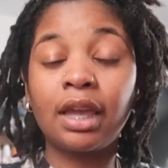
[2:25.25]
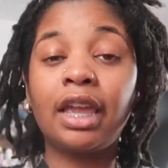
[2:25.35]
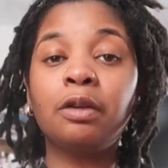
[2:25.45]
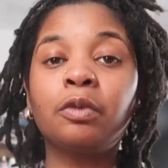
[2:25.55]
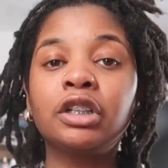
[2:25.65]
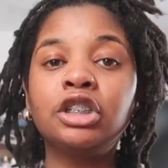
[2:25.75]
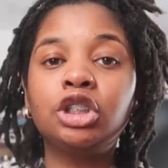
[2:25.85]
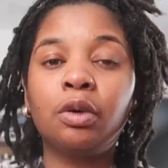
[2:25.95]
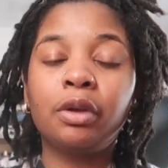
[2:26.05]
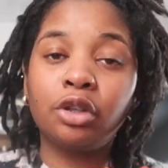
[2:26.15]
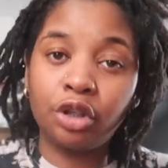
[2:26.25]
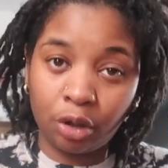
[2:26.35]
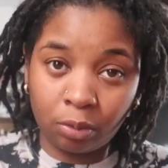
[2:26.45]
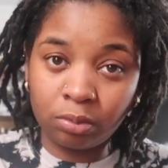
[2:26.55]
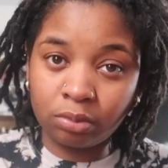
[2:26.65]
and really showing
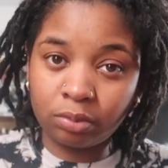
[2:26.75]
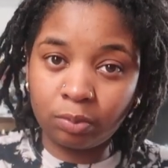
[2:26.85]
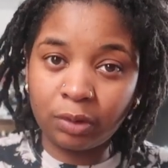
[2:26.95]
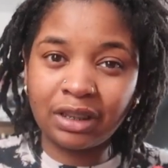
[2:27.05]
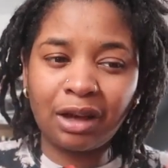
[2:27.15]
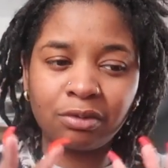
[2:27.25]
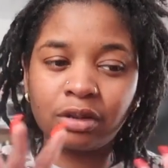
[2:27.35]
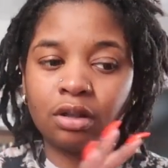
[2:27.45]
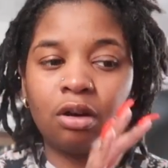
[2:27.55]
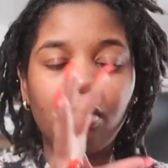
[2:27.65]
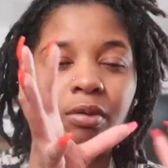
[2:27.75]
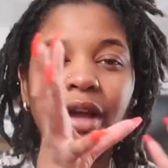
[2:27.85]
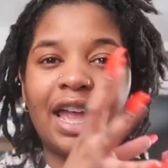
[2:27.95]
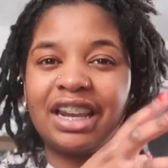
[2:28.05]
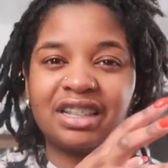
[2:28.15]
you without the whole
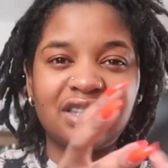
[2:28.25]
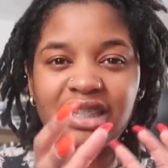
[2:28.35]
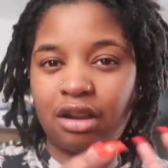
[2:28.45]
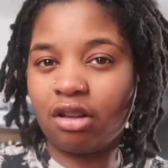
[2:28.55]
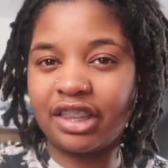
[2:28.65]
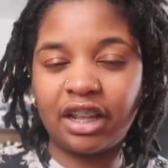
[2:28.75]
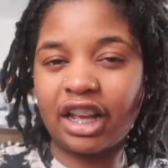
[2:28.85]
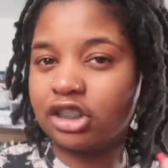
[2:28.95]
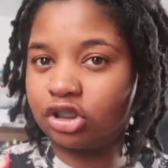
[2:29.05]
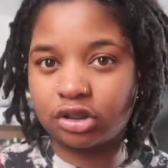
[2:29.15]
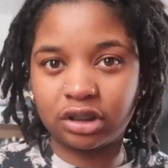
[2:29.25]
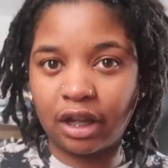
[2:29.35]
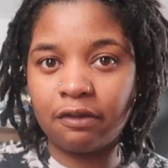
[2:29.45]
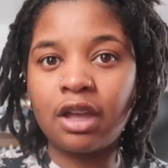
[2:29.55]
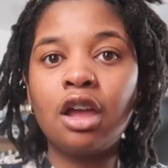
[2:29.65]
edits and all that extra
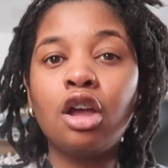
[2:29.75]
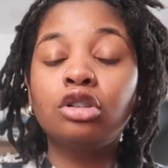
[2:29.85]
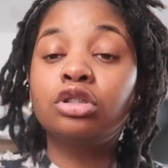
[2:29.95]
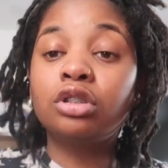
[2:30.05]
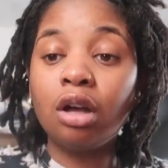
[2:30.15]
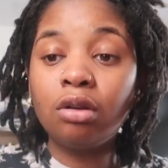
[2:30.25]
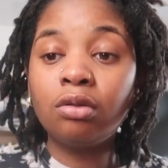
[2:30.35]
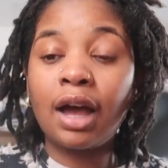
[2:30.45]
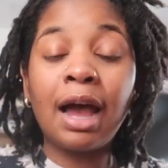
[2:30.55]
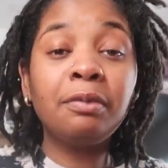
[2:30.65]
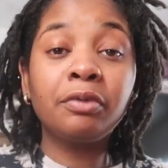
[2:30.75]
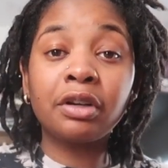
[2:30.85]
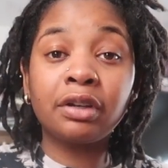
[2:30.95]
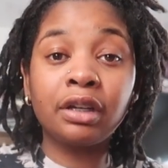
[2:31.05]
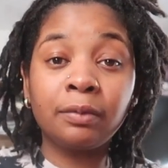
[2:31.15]
stuff. So I'm
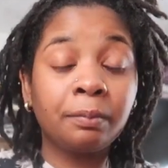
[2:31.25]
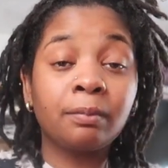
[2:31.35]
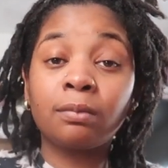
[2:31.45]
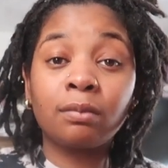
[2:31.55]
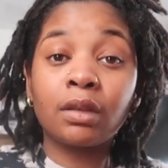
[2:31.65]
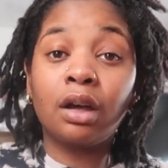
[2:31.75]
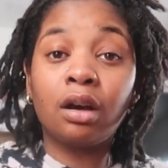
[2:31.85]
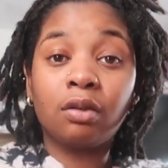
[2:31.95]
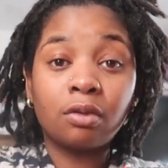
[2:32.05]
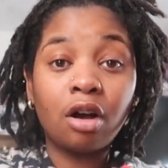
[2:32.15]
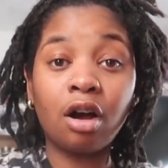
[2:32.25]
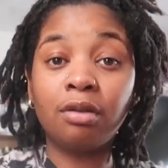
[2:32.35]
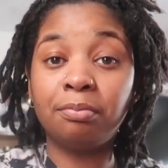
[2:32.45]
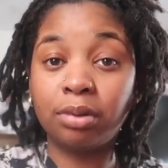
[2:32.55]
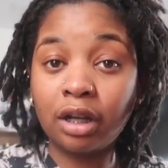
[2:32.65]
very raw
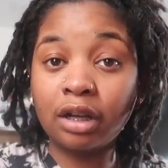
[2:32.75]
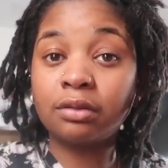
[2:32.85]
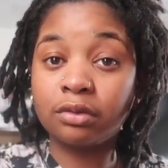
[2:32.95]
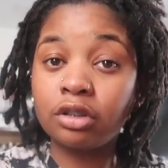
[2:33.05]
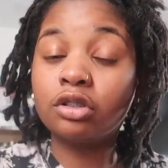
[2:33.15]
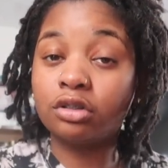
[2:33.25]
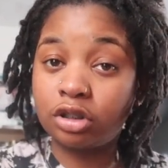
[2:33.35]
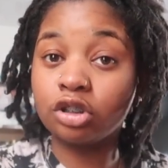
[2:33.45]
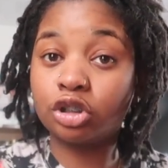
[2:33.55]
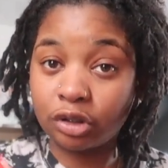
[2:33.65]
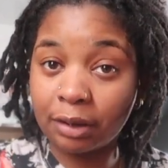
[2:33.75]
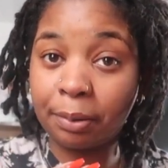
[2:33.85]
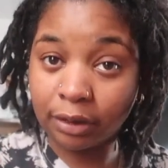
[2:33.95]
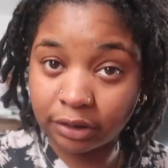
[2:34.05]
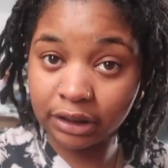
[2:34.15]
and blunt to the straight
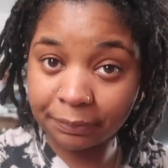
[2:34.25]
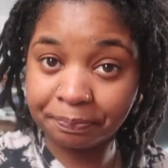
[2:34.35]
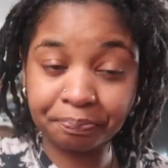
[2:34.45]
person.